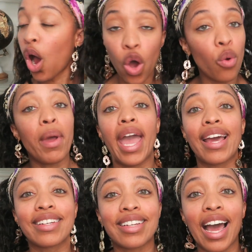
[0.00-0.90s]
Oh
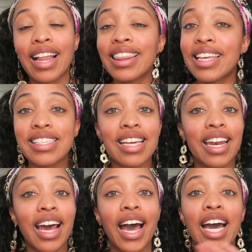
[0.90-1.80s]
man,
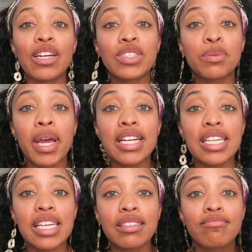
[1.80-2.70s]
listen, I
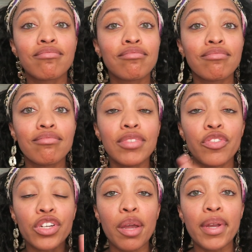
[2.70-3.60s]
respect it.
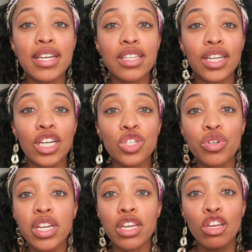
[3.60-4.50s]
If you're coming into the
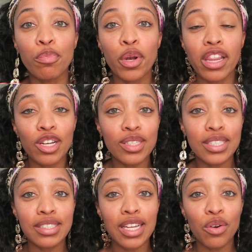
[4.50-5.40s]
country, you're putting their
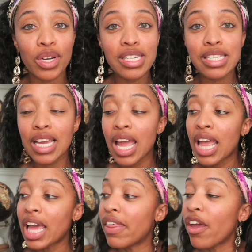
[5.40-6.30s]
citizens at risk.
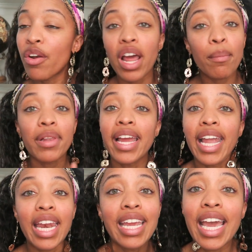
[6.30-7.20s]
They're not
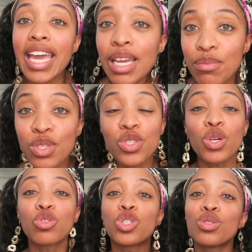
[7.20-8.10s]
playing any games,
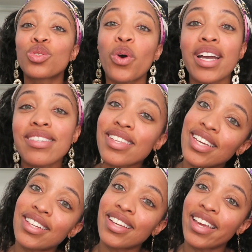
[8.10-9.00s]
so choose
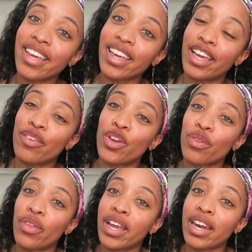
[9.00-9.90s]
wisely if
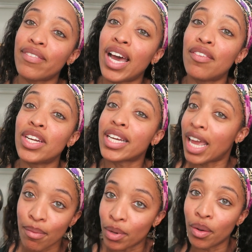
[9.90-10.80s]
you're thinking of having a
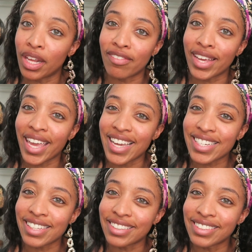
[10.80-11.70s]
Cambodian
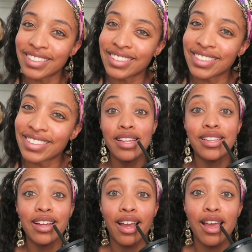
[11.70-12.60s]
vacation.
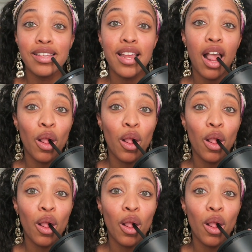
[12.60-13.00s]
That's it, guys.